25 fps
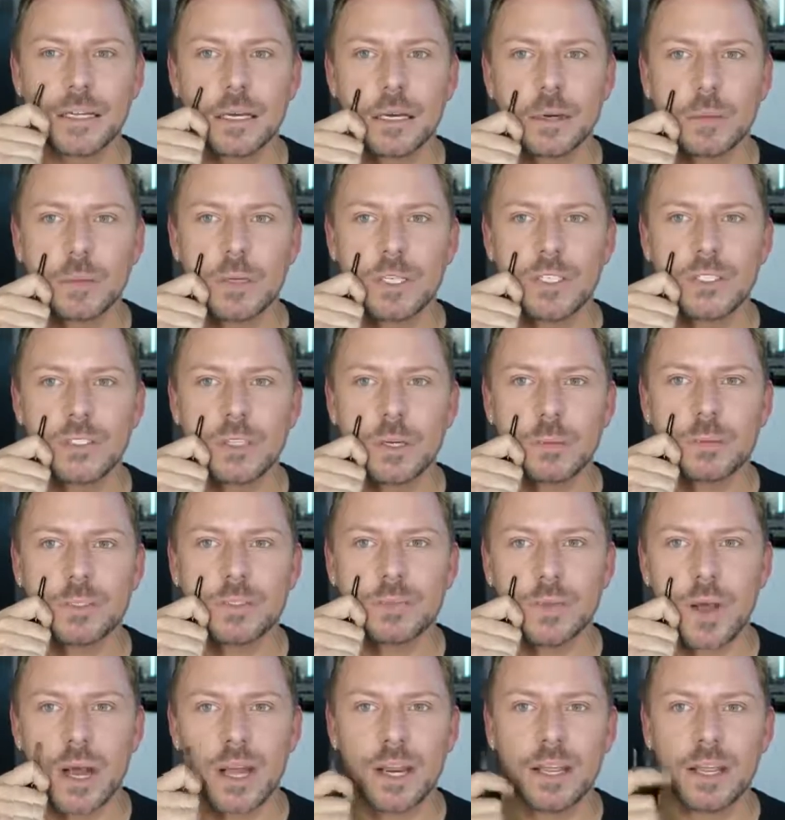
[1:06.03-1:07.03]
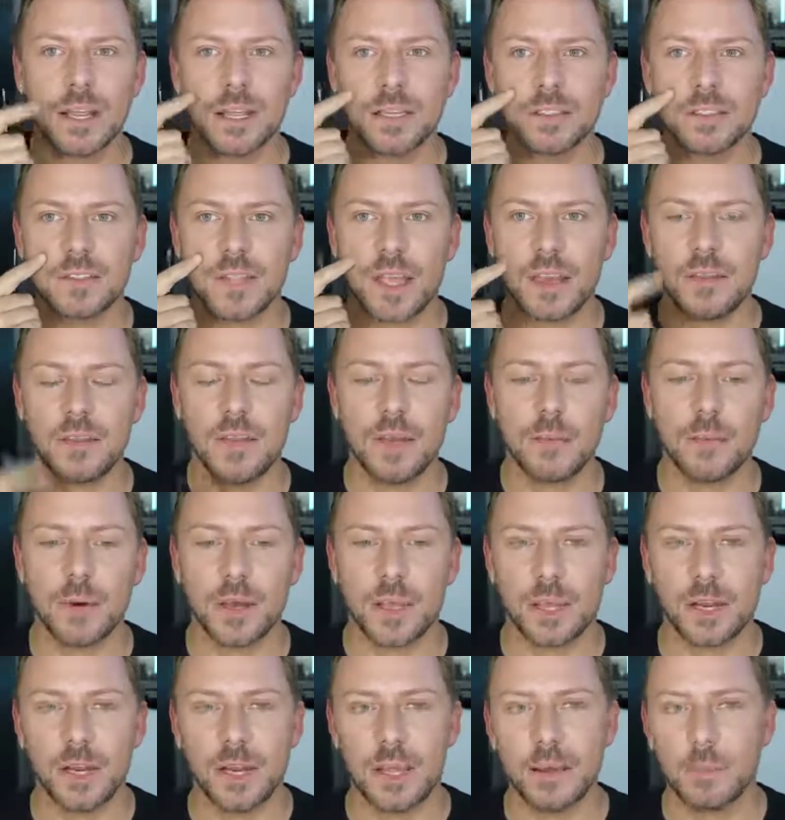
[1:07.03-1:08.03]
and when you stop smiling, it's down there
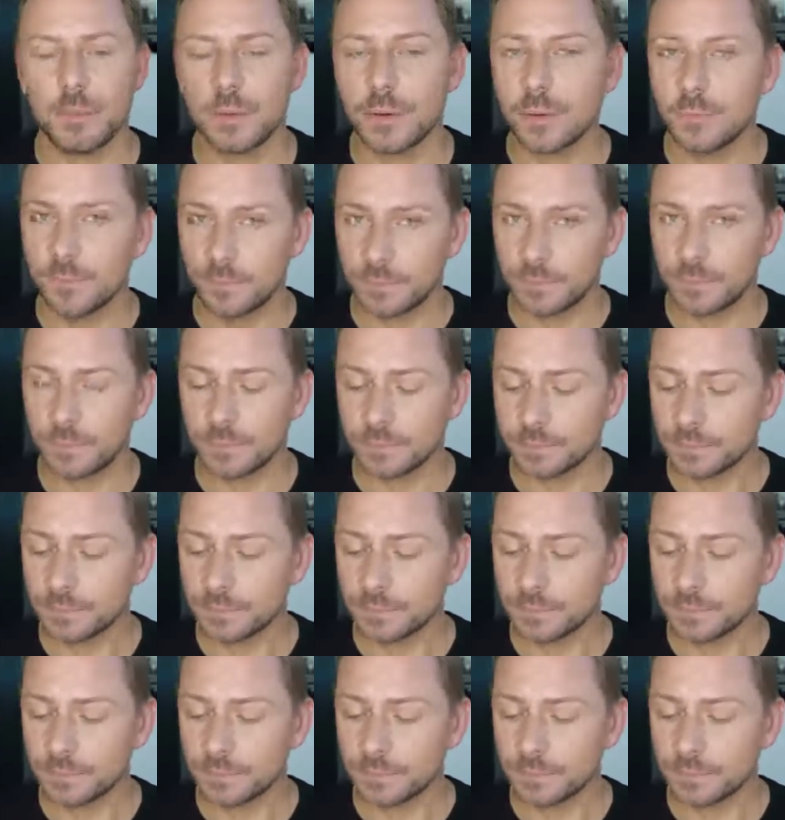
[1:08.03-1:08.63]
by your lip.